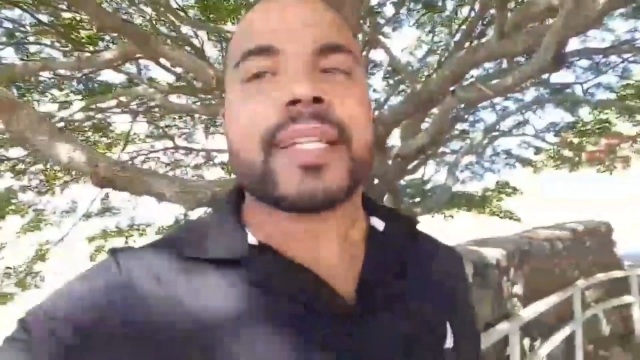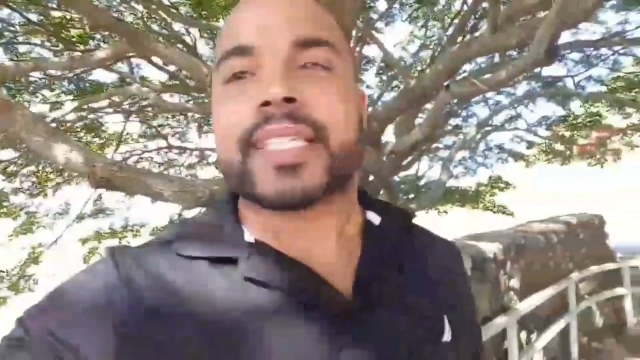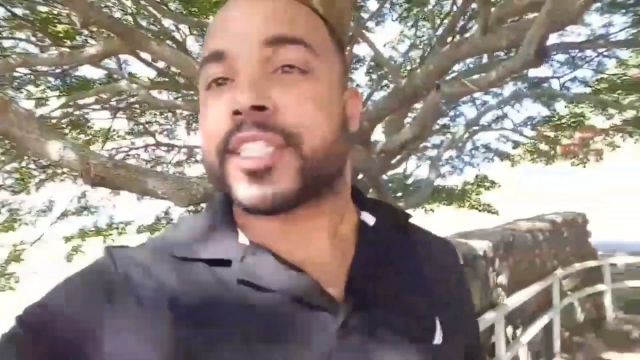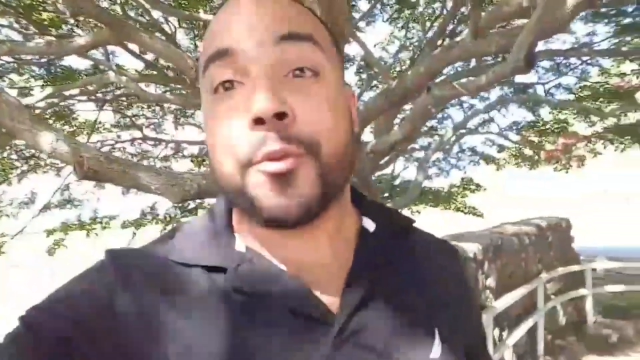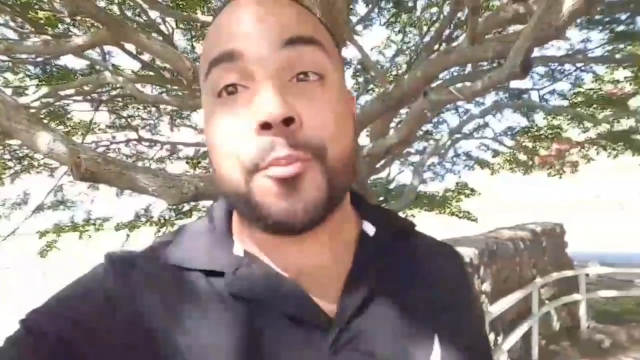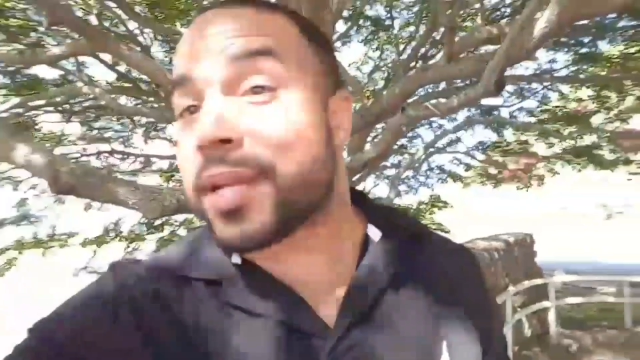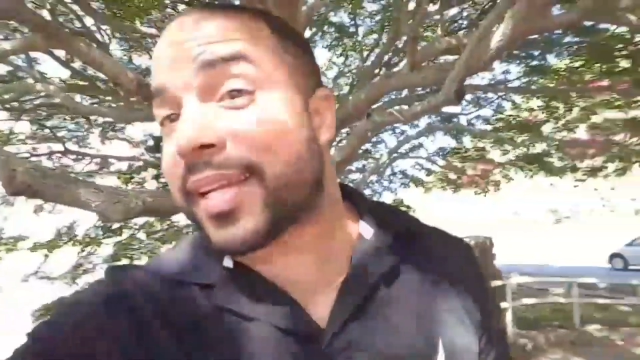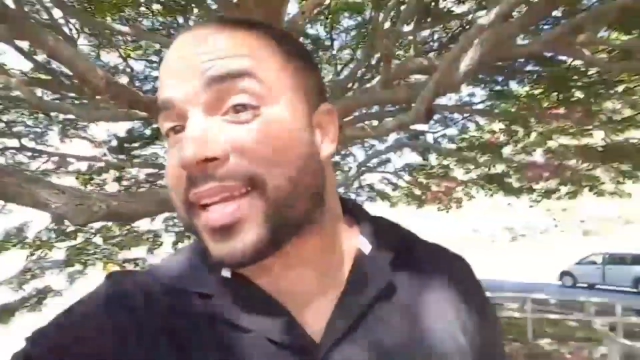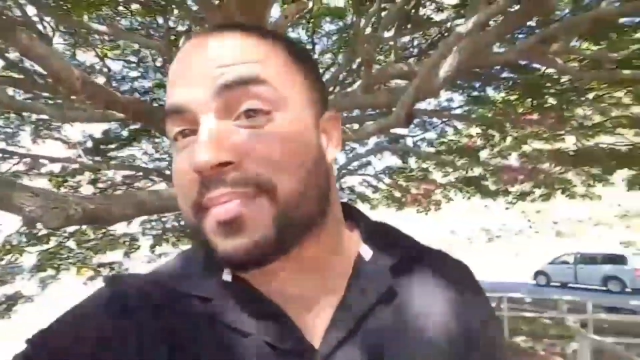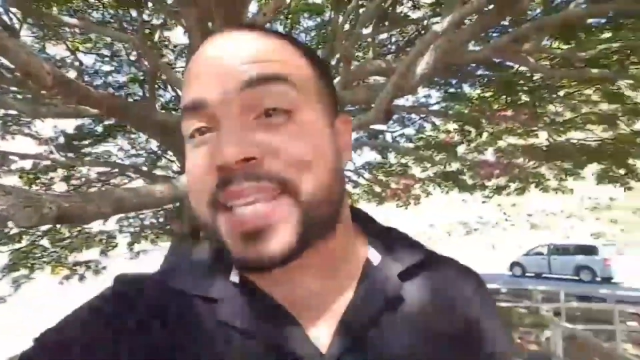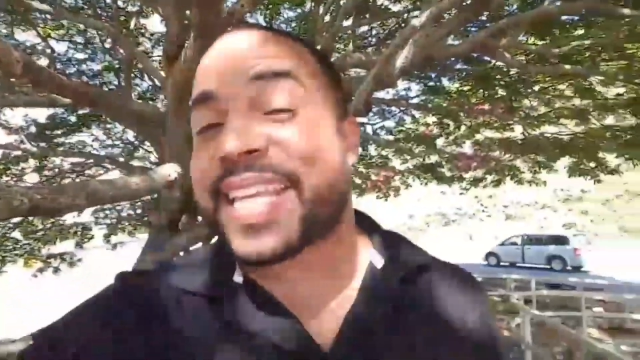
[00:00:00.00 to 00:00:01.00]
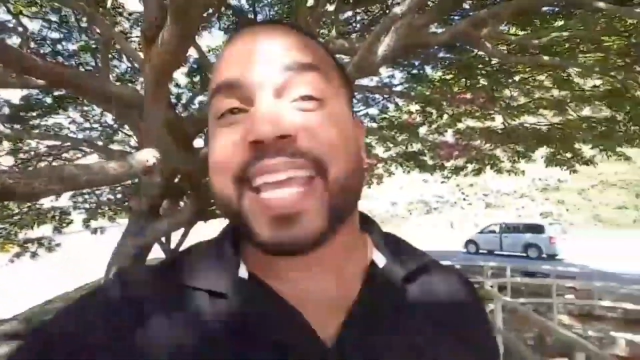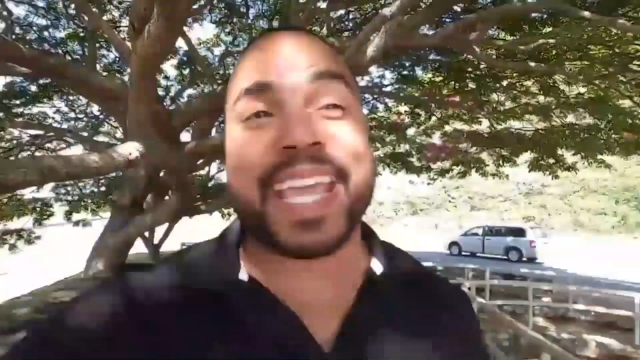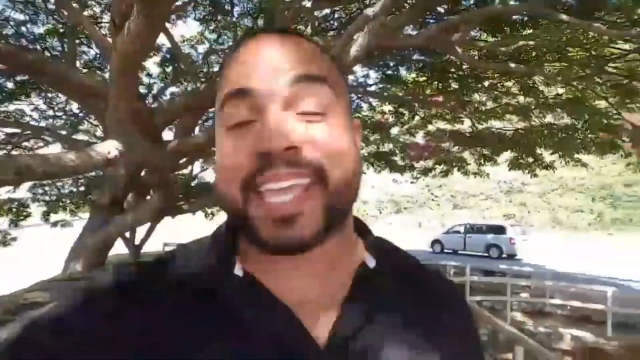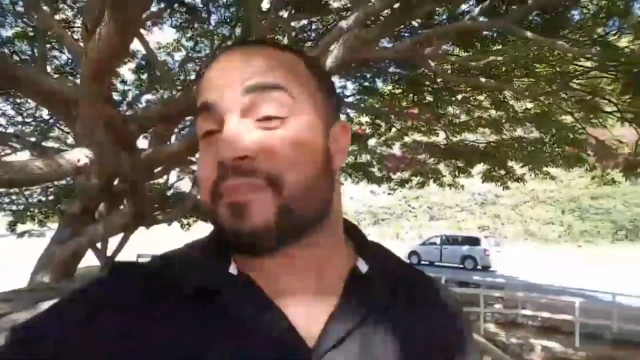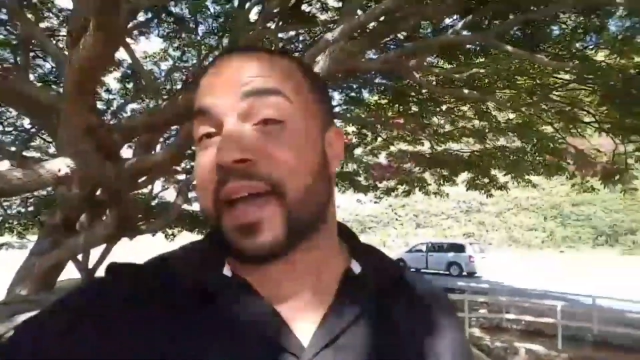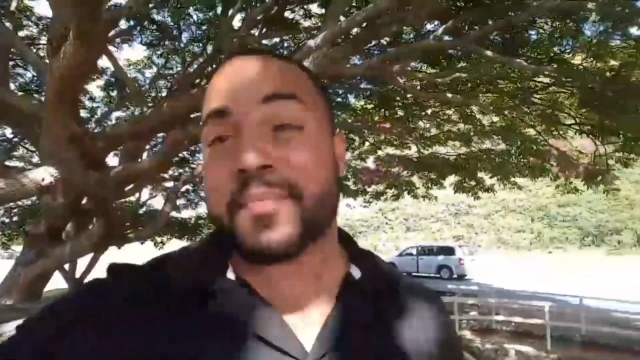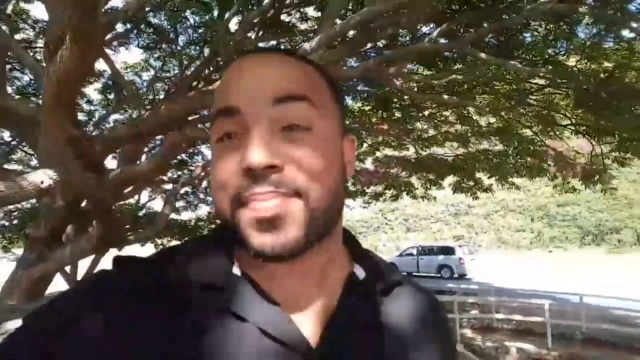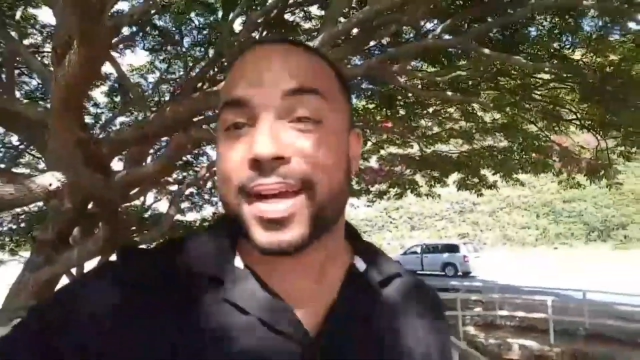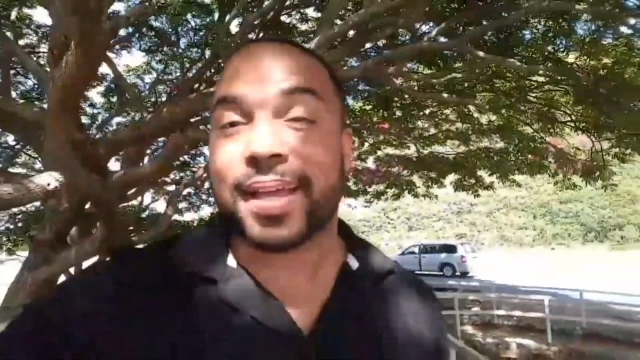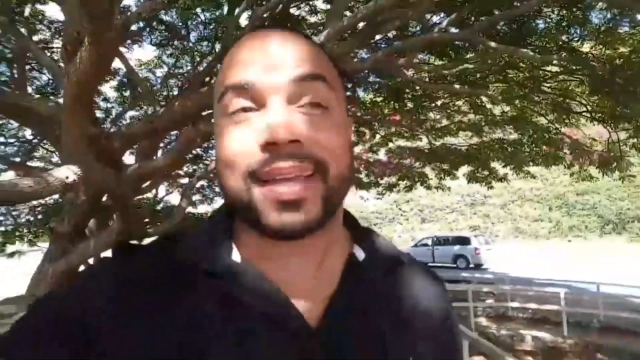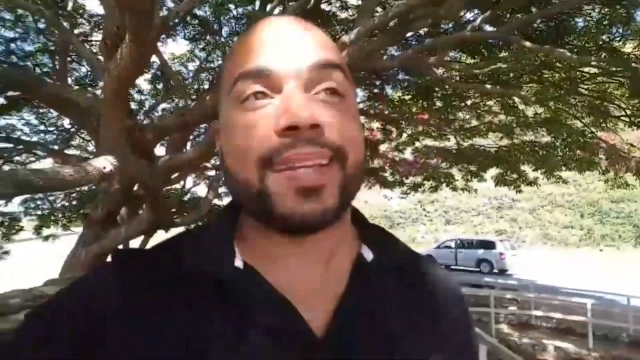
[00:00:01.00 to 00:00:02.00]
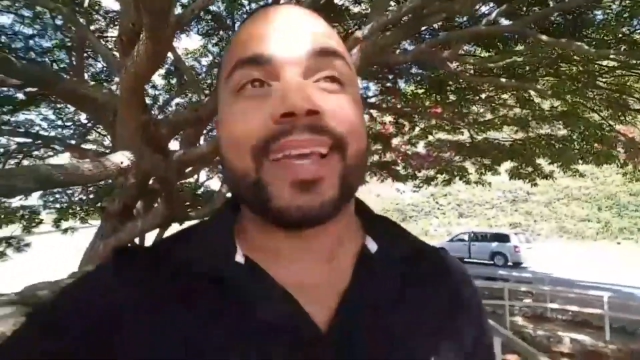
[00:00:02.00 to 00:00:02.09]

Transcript: This humidity be kicking my butt.